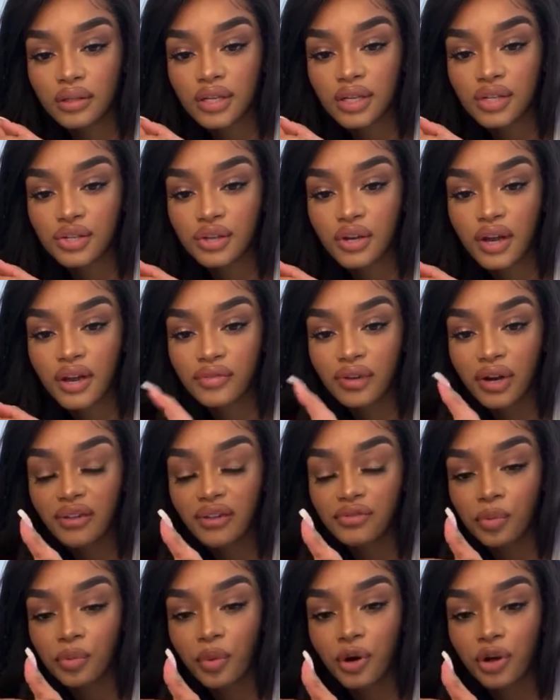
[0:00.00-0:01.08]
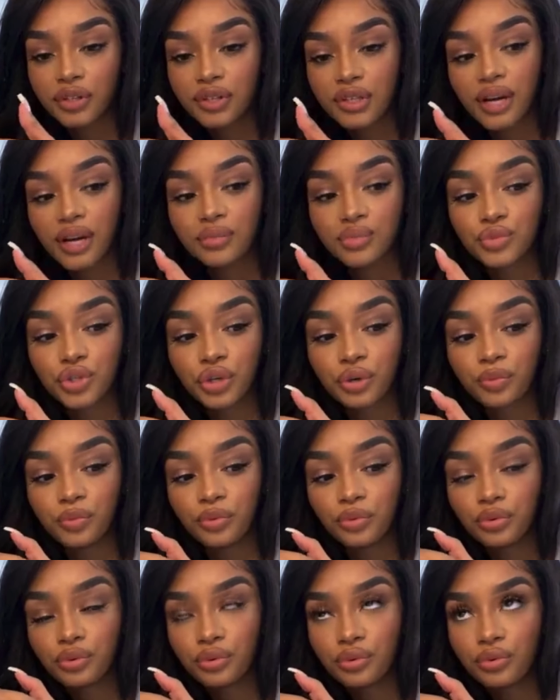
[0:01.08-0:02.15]
Did you ever have a part-time job?
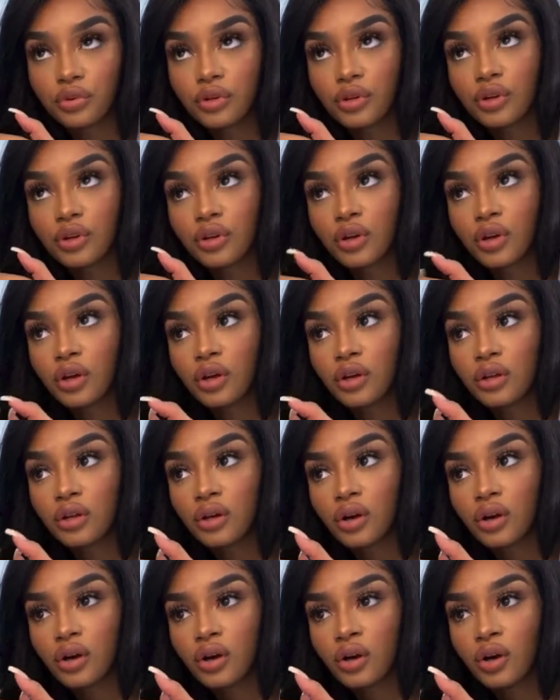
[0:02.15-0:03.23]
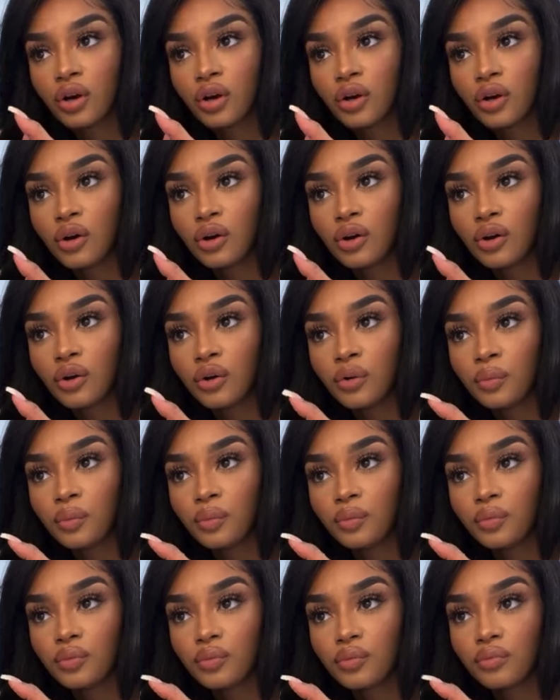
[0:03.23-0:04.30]

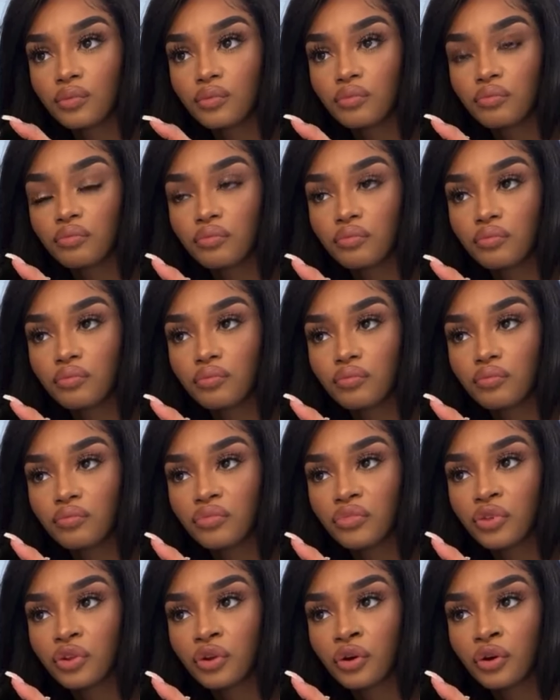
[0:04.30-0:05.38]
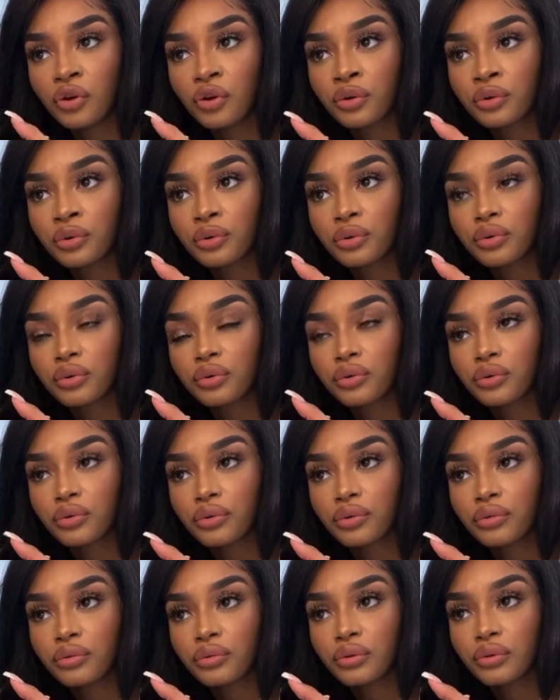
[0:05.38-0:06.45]
Um, no.
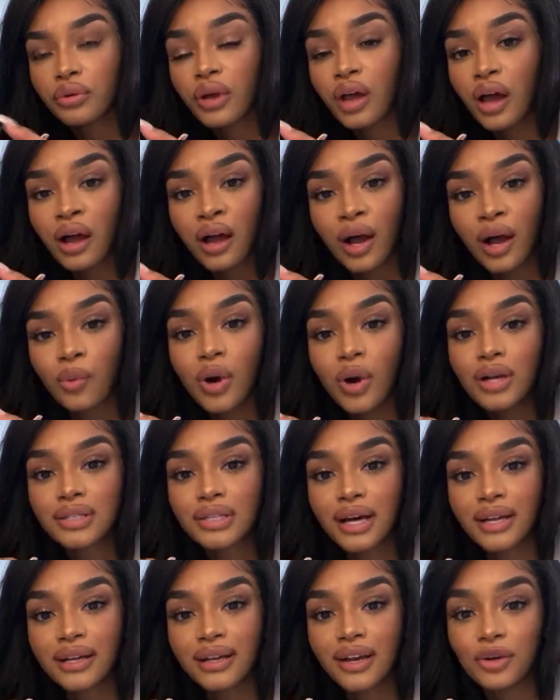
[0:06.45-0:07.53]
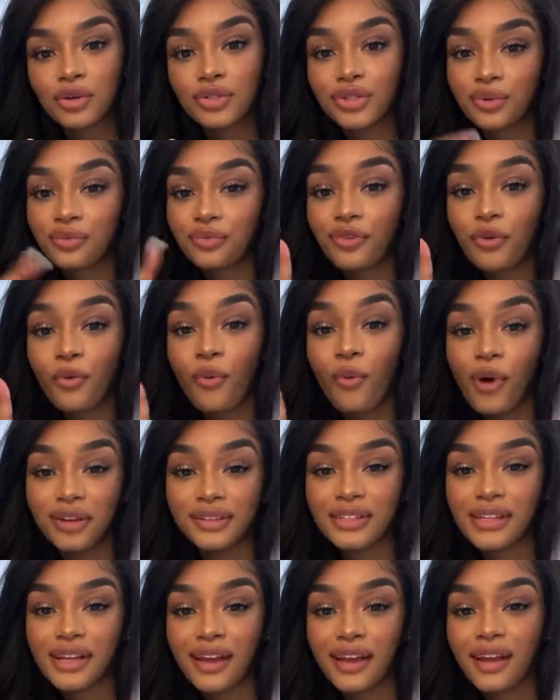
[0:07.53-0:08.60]
I worked at a nail shop for
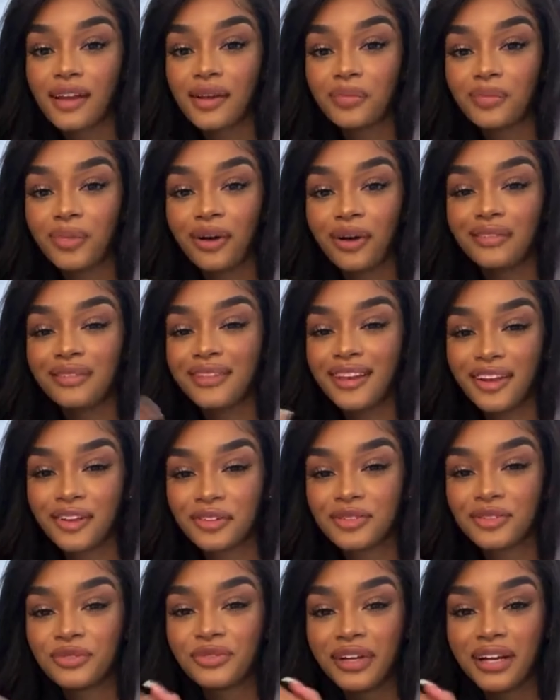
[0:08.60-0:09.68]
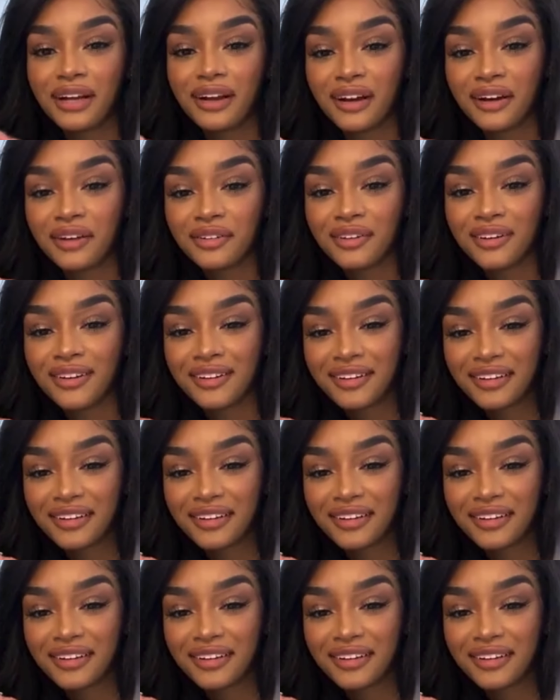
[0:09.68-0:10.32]
one day, but that doesn't really count.